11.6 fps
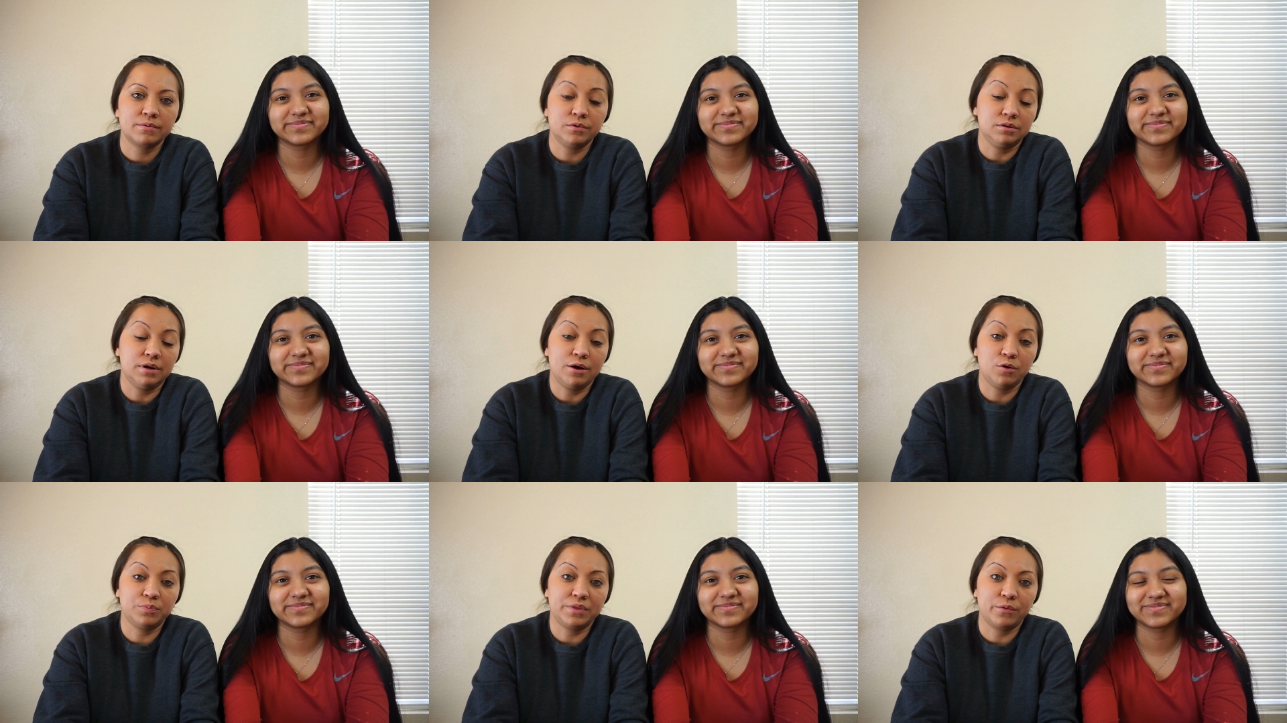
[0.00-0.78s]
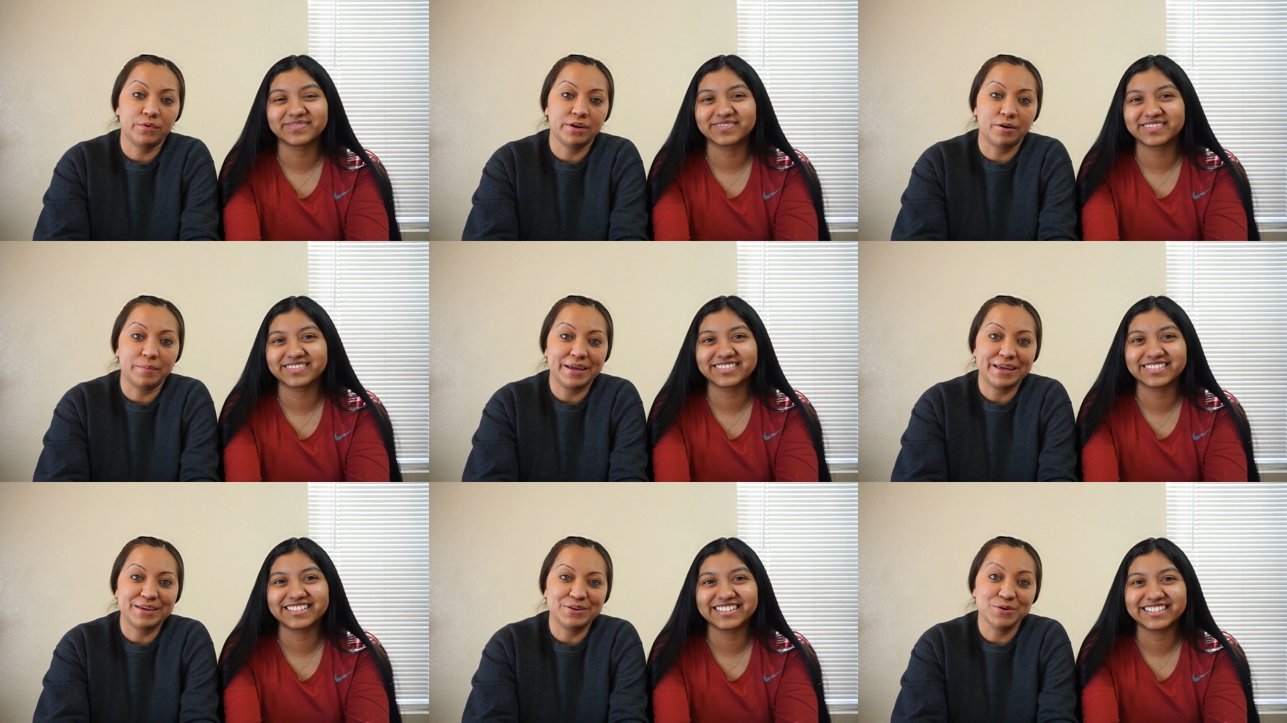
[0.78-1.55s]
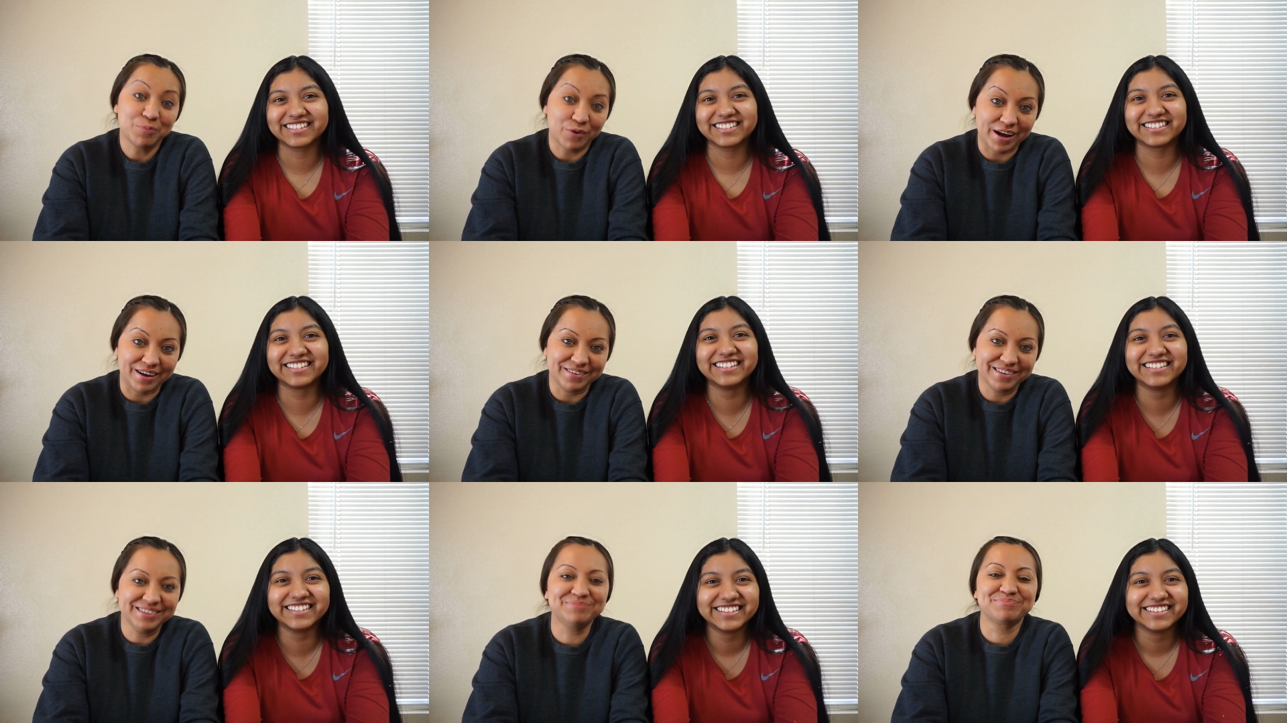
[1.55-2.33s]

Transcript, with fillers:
Speaker 1: well, I hope that we are making you proud.